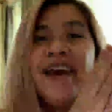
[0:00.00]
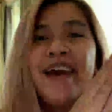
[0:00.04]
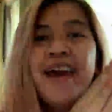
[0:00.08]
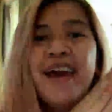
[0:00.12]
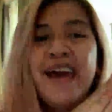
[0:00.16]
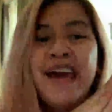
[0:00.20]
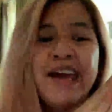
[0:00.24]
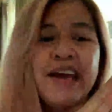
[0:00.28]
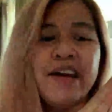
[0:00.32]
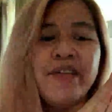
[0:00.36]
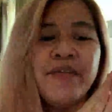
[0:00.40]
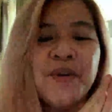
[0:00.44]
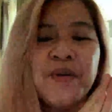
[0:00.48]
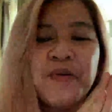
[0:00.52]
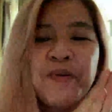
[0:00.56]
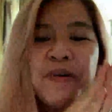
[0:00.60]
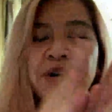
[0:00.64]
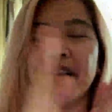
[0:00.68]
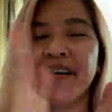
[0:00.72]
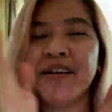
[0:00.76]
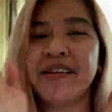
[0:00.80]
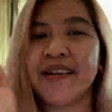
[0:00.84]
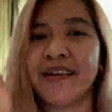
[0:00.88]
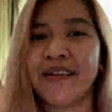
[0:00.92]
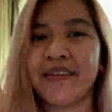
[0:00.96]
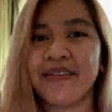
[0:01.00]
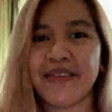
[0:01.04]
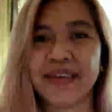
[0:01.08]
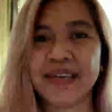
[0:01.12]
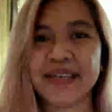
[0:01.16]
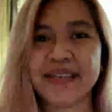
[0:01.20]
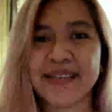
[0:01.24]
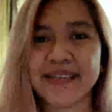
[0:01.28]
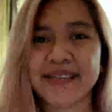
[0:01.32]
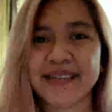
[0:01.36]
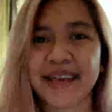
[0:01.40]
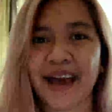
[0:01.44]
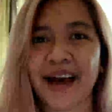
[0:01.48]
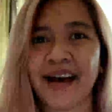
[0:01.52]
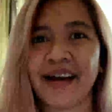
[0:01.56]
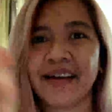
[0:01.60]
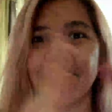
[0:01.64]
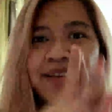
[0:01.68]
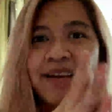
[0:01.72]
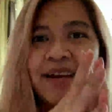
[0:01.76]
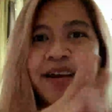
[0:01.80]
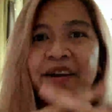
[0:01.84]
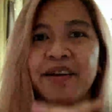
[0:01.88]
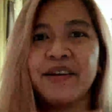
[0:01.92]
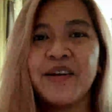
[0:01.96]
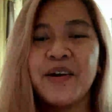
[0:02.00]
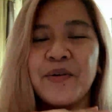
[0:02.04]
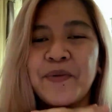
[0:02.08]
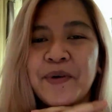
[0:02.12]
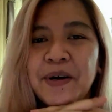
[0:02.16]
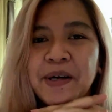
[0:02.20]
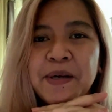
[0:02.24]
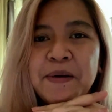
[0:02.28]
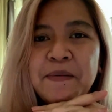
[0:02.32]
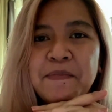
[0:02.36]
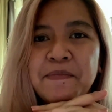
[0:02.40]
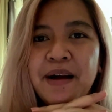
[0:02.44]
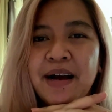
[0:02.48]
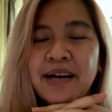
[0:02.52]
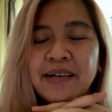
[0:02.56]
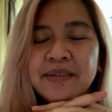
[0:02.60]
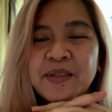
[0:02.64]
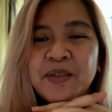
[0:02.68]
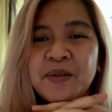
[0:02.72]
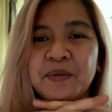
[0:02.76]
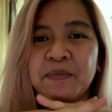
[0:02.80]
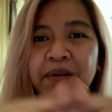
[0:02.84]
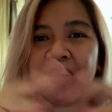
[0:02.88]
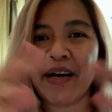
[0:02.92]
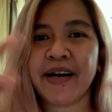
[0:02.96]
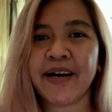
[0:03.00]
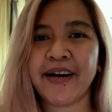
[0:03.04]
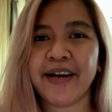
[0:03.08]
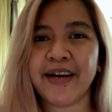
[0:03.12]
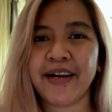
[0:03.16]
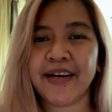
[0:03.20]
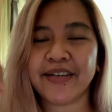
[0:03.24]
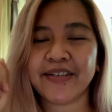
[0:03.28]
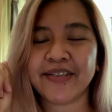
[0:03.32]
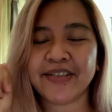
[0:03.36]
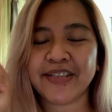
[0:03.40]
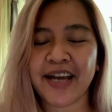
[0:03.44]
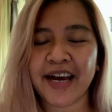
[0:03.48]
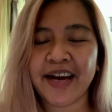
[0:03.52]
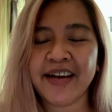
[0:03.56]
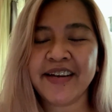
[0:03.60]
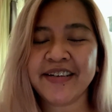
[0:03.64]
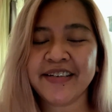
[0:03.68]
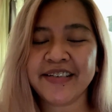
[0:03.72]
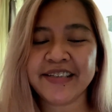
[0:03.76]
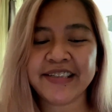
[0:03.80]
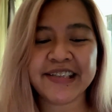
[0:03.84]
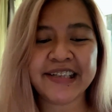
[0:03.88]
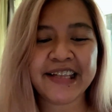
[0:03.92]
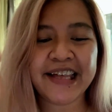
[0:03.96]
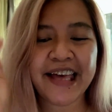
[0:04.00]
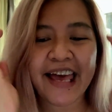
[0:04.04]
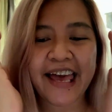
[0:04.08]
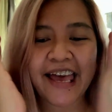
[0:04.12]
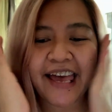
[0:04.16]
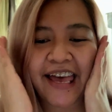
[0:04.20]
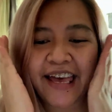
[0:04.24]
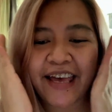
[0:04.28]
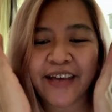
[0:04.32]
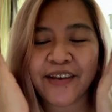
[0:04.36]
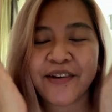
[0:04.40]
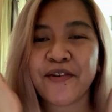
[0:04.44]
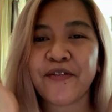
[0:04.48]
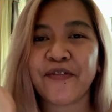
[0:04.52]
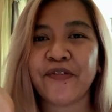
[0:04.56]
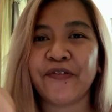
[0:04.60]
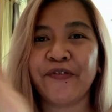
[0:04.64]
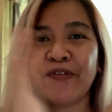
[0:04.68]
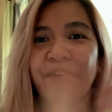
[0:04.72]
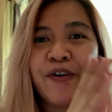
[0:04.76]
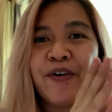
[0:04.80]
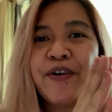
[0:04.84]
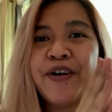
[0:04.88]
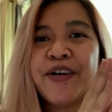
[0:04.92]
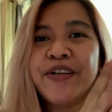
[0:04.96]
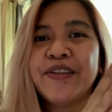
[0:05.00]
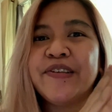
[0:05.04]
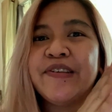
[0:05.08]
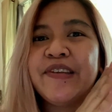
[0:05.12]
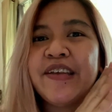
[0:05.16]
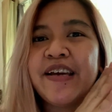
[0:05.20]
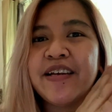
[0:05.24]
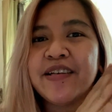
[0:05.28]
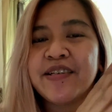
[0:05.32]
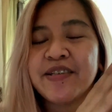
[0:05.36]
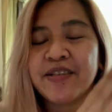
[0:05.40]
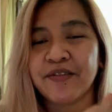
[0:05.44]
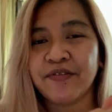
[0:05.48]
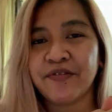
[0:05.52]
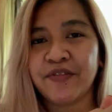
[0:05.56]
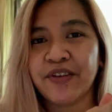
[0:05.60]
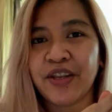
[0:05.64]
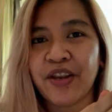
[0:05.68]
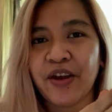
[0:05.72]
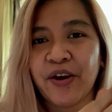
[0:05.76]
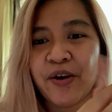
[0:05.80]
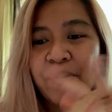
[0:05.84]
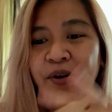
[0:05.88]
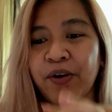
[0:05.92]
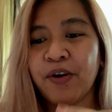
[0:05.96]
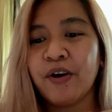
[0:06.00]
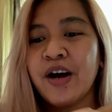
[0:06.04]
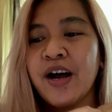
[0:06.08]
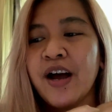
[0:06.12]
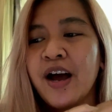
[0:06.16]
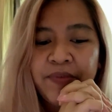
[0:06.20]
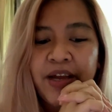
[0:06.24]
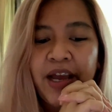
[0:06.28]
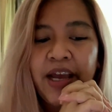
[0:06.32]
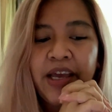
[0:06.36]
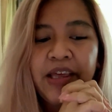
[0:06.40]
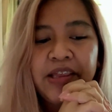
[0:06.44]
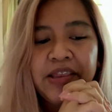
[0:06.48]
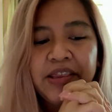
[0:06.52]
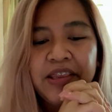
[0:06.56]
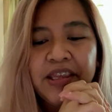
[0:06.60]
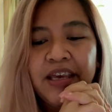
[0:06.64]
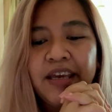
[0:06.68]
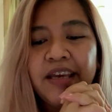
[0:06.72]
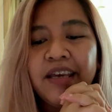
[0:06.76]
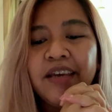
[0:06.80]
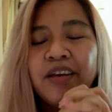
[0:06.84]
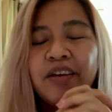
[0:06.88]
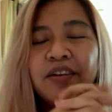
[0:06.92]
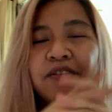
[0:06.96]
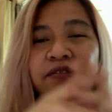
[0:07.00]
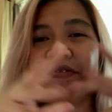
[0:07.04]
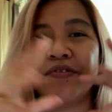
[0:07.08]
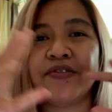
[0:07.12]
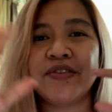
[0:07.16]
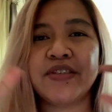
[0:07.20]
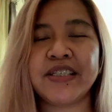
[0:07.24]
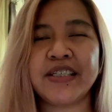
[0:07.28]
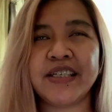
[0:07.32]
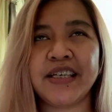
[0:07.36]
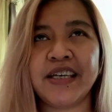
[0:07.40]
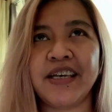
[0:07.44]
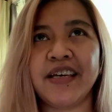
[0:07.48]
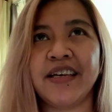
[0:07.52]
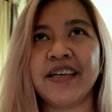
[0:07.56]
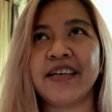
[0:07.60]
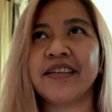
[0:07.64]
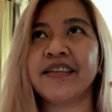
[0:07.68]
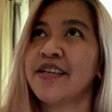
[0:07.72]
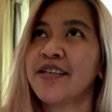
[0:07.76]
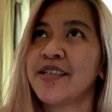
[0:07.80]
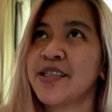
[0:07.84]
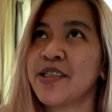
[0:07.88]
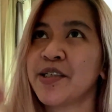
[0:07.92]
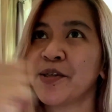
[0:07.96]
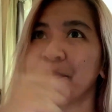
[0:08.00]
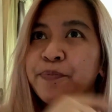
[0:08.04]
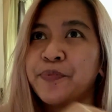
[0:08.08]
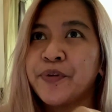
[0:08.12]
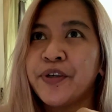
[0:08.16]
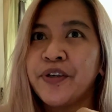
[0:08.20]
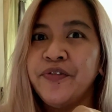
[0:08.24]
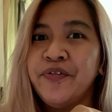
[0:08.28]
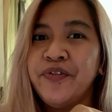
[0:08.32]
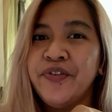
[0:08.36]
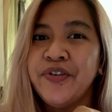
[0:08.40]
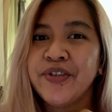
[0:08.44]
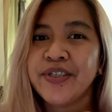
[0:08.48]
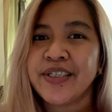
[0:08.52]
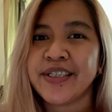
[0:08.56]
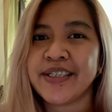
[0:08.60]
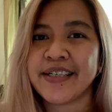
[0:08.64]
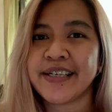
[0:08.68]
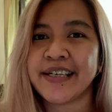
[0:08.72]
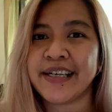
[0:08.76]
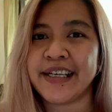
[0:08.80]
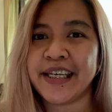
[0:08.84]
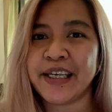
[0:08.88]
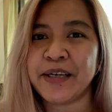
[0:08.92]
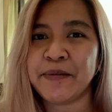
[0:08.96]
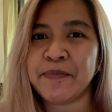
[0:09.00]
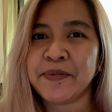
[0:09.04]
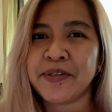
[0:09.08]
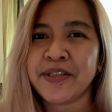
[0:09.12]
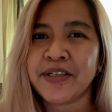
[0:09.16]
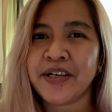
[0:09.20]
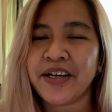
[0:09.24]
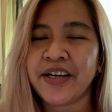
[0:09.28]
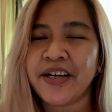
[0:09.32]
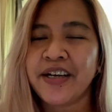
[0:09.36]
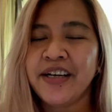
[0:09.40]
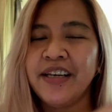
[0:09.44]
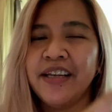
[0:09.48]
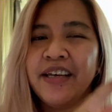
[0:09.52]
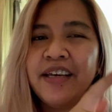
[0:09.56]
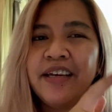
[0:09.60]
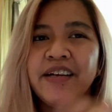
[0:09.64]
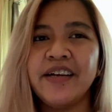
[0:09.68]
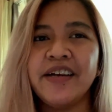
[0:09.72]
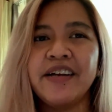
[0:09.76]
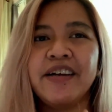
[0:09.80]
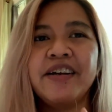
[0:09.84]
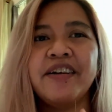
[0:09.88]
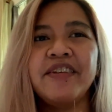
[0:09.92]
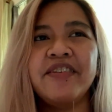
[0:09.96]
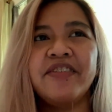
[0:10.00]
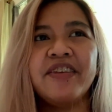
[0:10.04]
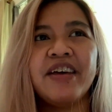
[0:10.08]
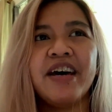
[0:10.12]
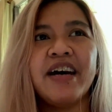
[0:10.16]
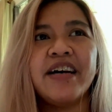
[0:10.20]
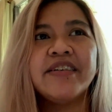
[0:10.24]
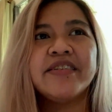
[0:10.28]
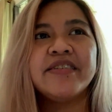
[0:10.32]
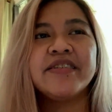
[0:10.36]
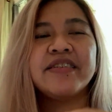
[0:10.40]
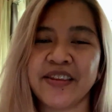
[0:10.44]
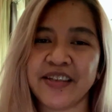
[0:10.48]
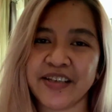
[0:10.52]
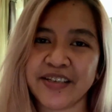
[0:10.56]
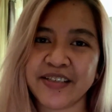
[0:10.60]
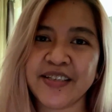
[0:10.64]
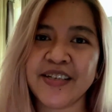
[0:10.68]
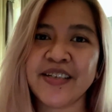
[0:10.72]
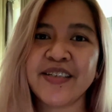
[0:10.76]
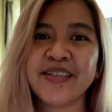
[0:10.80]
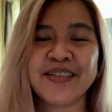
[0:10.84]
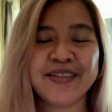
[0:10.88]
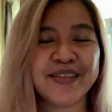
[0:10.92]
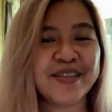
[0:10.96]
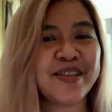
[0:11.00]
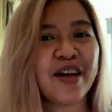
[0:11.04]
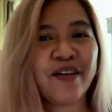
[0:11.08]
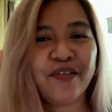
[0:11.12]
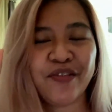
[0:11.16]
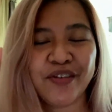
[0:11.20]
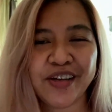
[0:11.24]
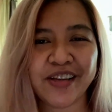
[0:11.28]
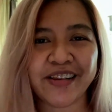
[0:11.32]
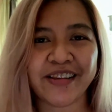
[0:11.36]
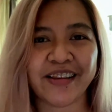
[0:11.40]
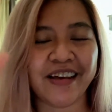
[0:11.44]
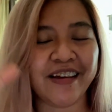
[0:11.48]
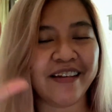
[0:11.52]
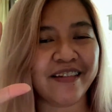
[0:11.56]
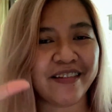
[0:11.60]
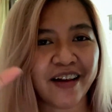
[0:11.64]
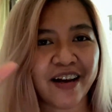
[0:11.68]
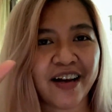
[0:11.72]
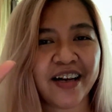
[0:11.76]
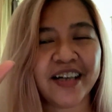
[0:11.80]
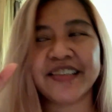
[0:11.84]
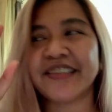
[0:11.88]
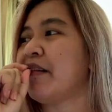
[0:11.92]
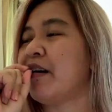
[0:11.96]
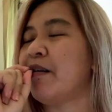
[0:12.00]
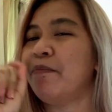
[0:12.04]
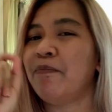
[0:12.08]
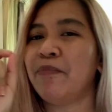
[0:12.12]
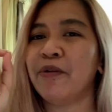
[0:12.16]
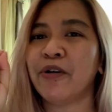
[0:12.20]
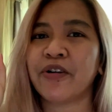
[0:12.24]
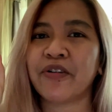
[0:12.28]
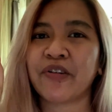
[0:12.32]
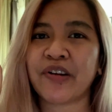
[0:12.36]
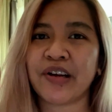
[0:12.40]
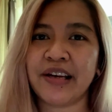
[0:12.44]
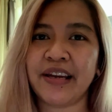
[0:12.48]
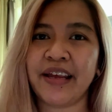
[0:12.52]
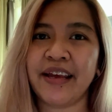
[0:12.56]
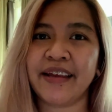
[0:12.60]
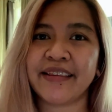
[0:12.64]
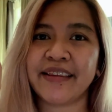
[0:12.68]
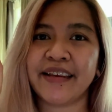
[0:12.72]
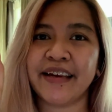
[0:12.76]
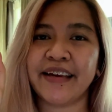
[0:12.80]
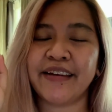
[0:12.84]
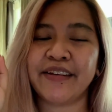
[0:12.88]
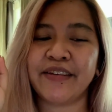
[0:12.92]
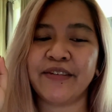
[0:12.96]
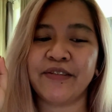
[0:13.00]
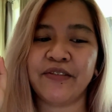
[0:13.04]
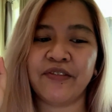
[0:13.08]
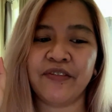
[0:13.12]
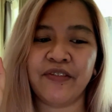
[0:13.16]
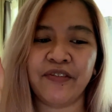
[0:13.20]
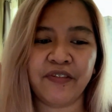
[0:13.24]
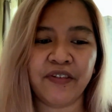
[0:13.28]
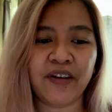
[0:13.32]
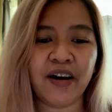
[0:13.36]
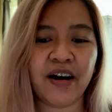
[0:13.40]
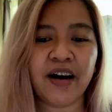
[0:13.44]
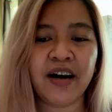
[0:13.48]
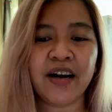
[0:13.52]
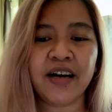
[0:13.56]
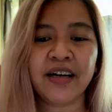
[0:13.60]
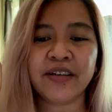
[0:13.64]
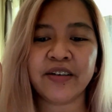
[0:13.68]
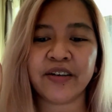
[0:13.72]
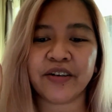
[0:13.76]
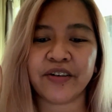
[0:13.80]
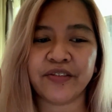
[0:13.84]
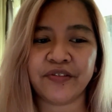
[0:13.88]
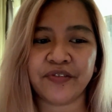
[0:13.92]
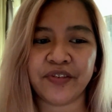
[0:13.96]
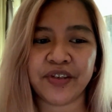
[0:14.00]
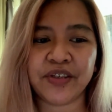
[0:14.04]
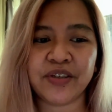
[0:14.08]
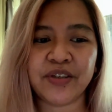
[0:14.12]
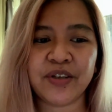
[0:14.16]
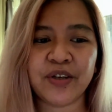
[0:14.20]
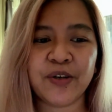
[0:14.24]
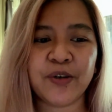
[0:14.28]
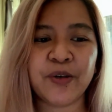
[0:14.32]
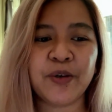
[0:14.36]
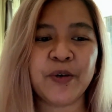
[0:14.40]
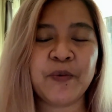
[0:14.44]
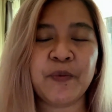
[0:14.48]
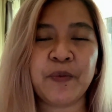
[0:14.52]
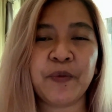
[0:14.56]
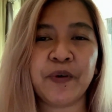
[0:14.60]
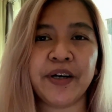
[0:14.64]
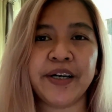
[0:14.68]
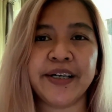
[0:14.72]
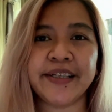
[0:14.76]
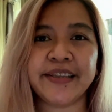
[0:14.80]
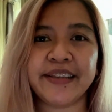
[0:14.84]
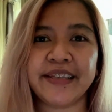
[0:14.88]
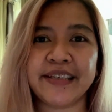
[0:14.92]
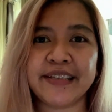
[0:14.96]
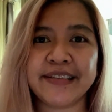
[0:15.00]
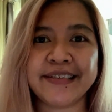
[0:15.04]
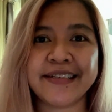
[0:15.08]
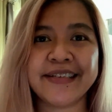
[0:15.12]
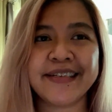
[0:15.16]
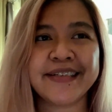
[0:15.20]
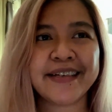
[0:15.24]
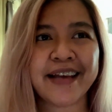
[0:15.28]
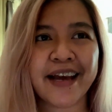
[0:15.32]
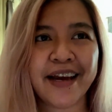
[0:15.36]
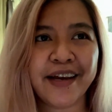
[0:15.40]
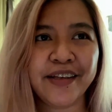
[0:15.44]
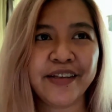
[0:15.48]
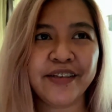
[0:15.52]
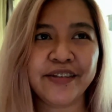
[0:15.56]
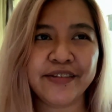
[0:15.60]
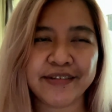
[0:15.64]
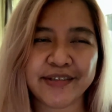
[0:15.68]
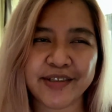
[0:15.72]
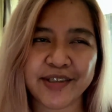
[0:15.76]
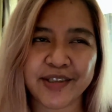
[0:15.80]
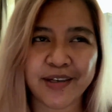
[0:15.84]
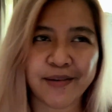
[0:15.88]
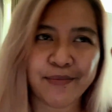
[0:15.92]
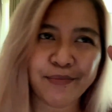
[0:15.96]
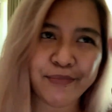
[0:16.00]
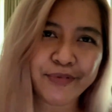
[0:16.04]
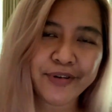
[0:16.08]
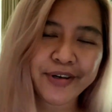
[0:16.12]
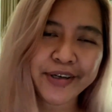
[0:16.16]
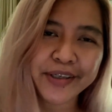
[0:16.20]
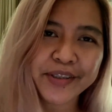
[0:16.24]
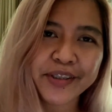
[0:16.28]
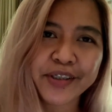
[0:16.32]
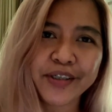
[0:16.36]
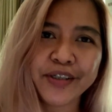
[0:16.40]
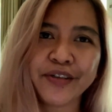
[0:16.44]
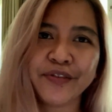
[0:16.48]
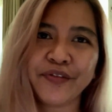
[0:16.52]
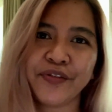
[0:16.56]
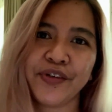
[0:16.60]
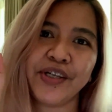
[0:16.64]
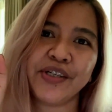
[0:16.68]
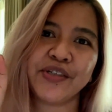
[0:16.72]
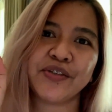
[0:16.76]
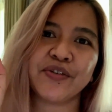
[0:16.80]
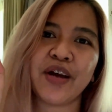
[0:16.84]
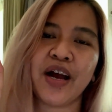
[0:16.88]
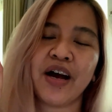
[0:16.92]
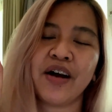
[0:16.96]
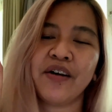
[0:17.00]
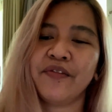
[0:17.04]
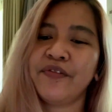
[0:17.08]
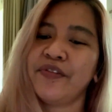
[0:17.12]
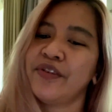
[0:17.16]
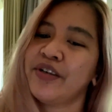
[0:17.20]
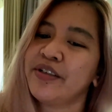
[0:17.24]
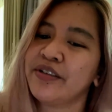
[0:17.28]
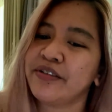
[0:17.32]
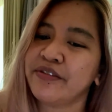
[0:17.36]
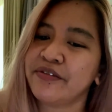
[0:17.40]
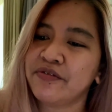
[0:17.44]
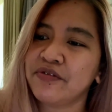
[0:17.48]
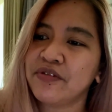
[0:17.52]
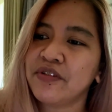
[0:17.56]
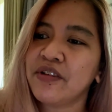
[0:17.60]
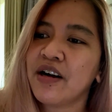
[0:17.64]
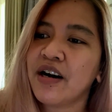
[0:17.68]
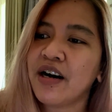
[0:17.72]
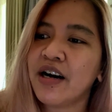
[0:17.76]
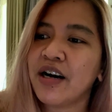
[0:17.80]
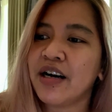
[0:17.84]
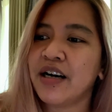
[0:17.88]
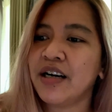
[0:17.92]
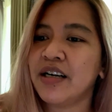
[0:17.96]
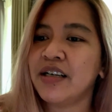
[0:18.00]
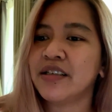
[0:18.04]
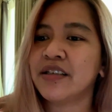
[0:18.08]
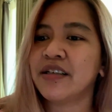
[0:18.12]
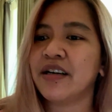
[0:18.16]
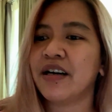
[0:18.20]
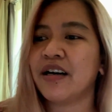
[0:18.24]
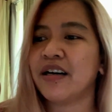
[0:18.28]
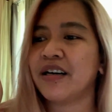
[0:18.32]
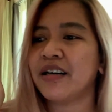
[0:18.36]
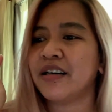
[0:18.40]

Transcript: Hey everyone, this is Kat and welcome back to my channel. And for today's video, I think you've seen some previous clips earlier that this is definitely not a book-related vlog or video, but this is kind of somewhat of a travel vlog,